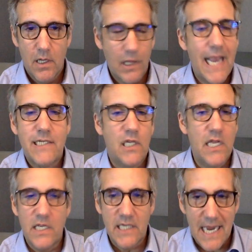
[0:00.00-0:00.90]

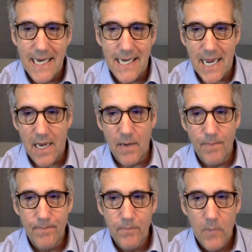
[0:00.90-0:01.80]
this idiot
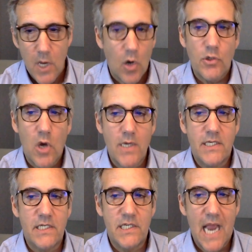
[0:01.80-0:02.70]
goes on
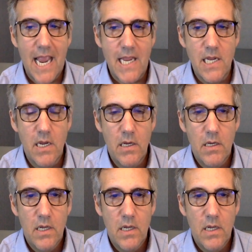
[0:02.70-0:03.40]
to say